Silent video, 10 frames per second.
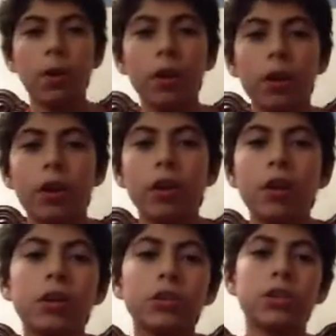her
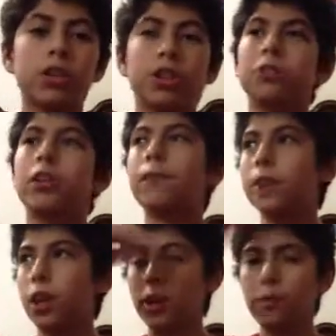to shoot off
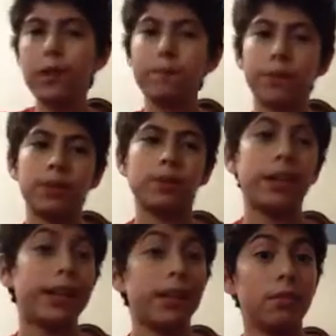the helmet, but
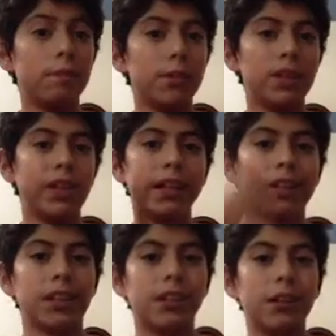not
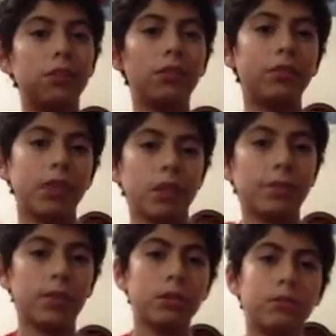kill the
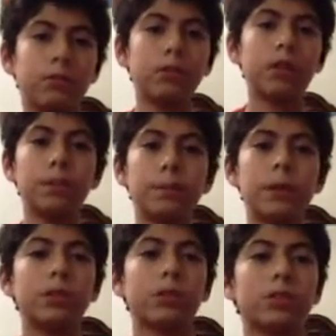Earth 2 Linda
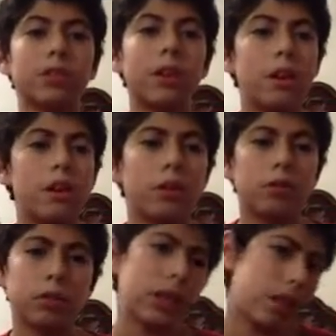Park, or else
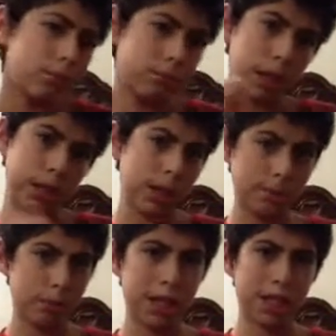that might
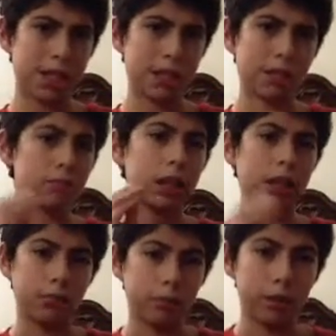erase the
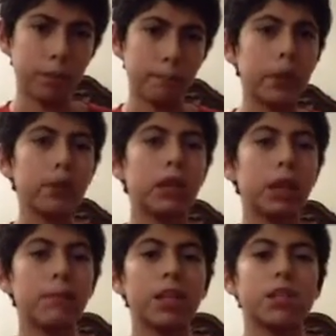regular Linda Park.
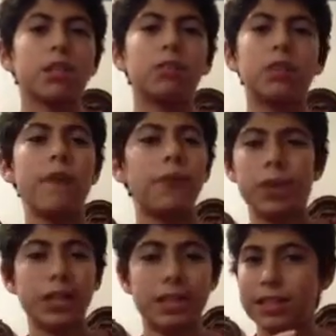That means they'll never
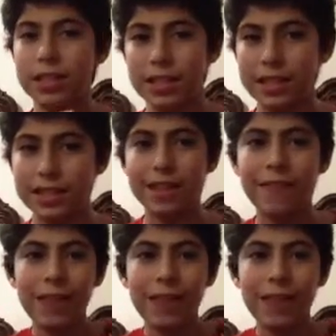exist.